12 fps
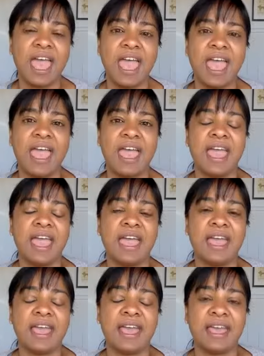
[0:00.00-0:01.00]

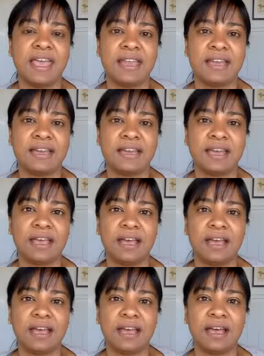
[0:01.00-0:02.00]
And
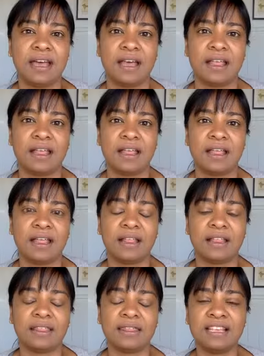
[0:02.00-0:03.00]

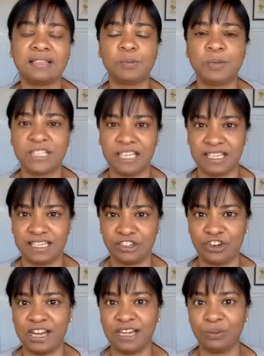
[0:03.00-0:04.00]
this particular
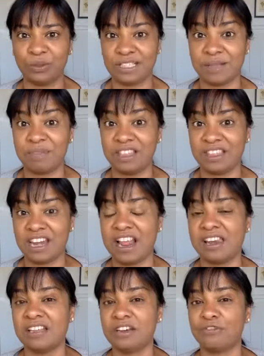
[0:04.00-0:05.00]
training was something that I
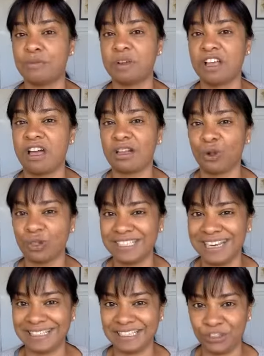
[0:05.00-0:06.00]
learned from a guy called
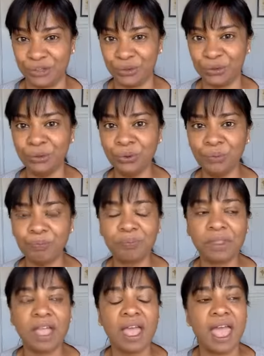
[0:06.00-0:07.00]
Dennis Yu,
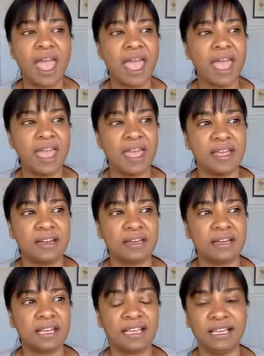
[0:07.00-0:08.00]
and
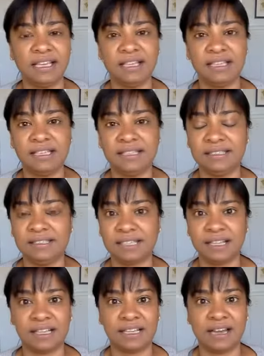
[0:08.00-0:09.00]
he's
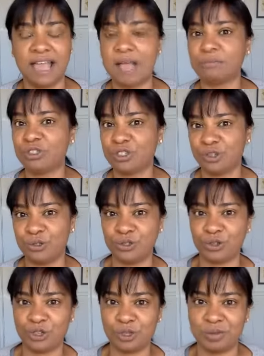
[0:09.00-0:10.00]
an absolute
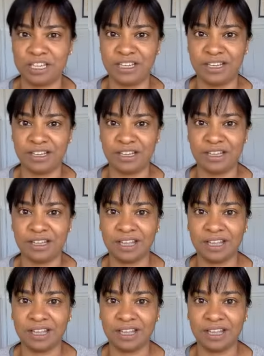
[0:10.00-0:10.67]
social media